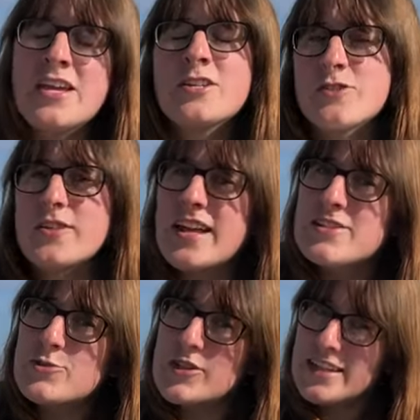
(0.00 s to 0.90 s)
So
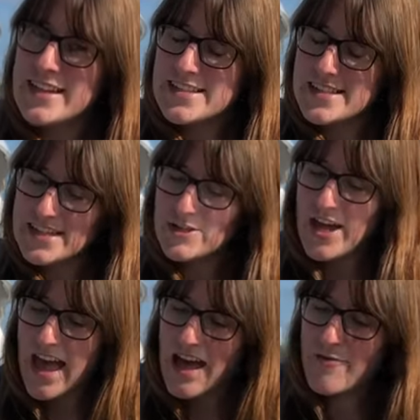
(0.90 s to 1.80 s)
that's a really nice thing to
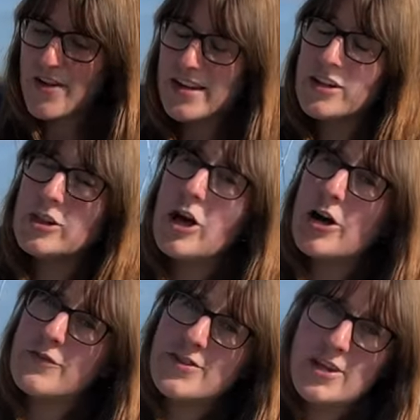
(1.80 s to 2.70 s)
have, and a
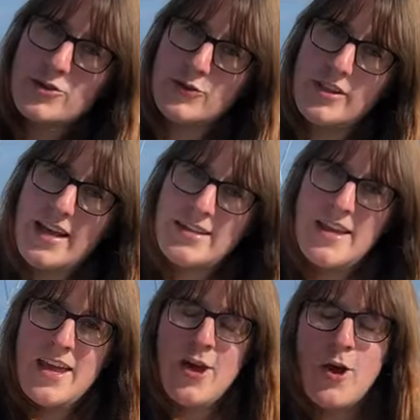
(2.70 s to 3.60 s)
lot of natural light,
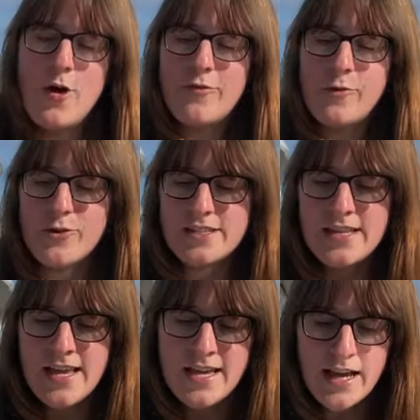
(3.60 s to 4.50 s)
of course,
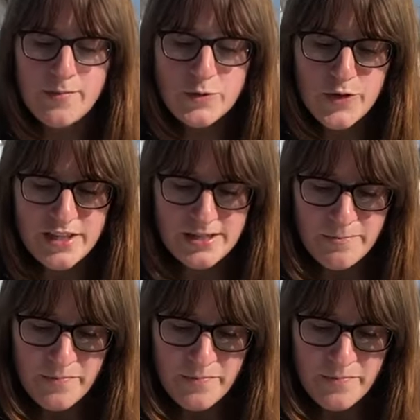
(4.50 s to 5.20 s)
comes with it.